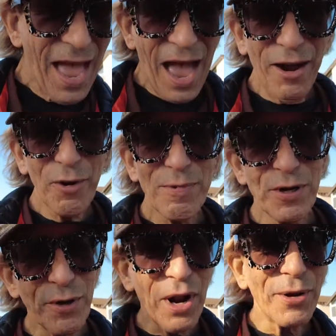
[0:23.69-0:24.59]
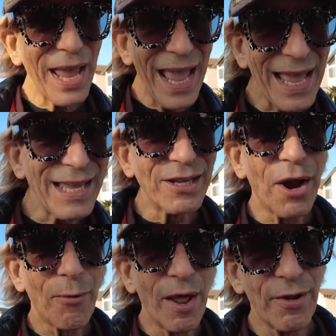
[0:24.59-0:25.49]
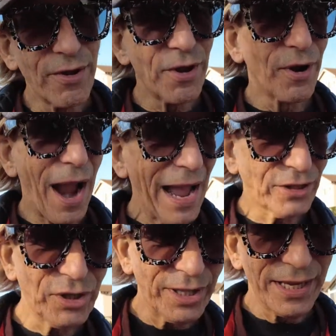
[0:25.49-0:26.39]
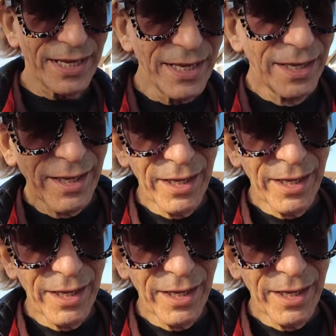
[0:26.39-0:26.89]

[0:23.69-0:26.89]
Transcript: I hope you're doing okay, you know, whether you're actually